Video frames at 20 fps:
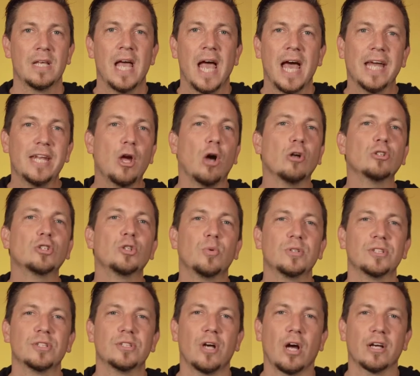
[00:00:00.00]
And he also
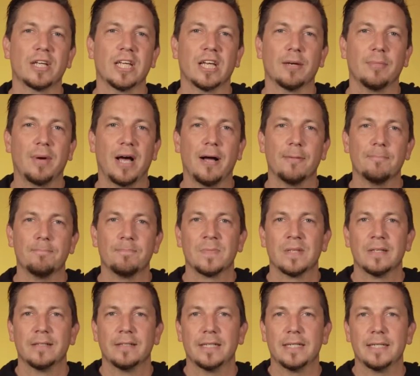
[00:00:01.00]
wasn't talking about
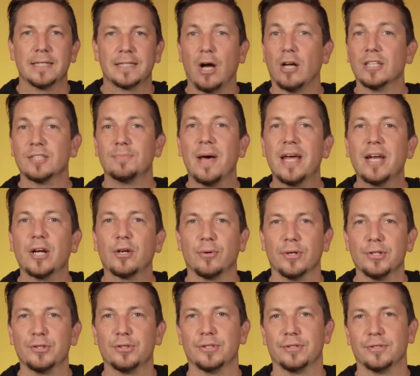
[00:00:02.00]
cosmetic
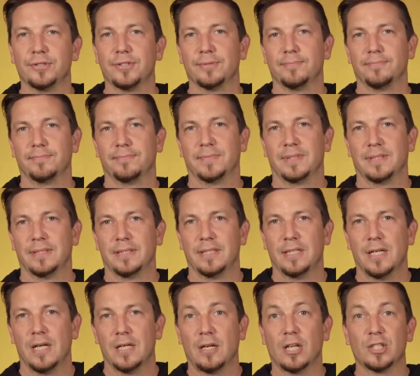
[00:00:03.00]
Christians.
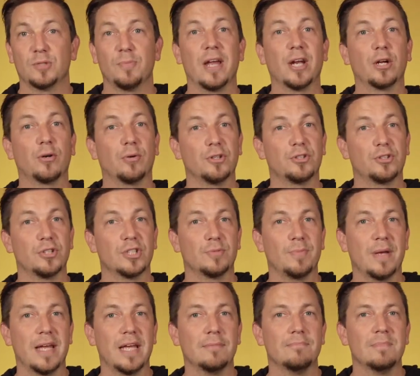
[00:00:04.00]
Cosmetic Christians
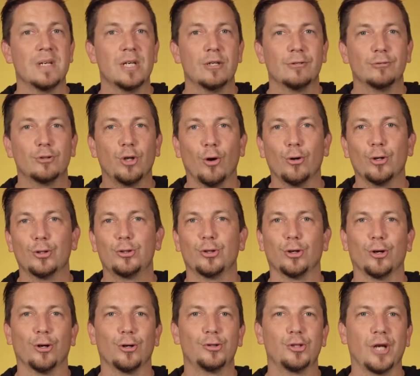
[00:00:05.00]
may go to
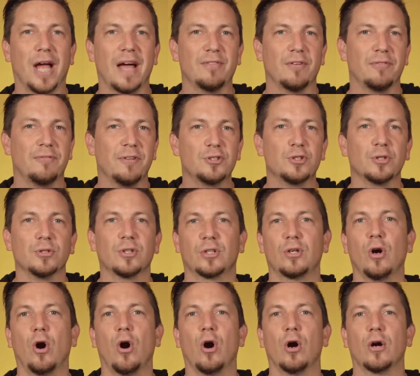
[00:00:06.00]
church or have a fish on their
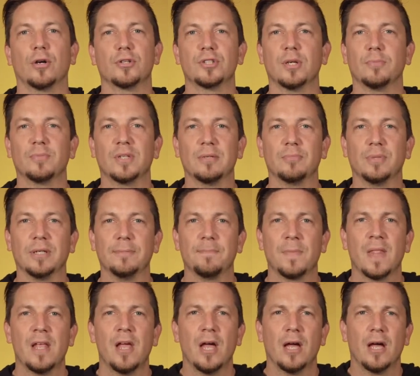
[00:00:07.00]
car or something, but
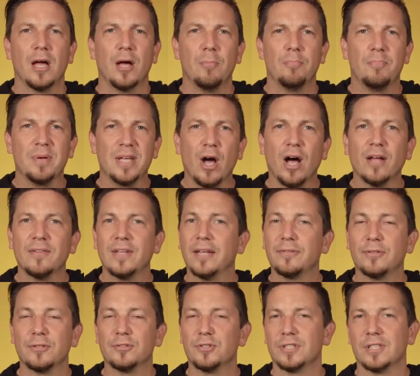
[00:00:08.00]
beyond that,
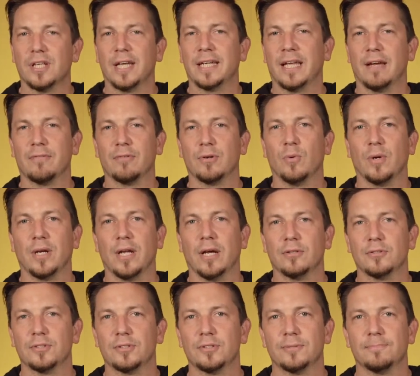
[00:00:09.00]
they're just like everyone
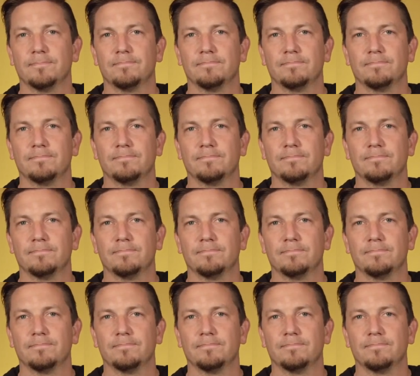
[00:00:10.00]
else.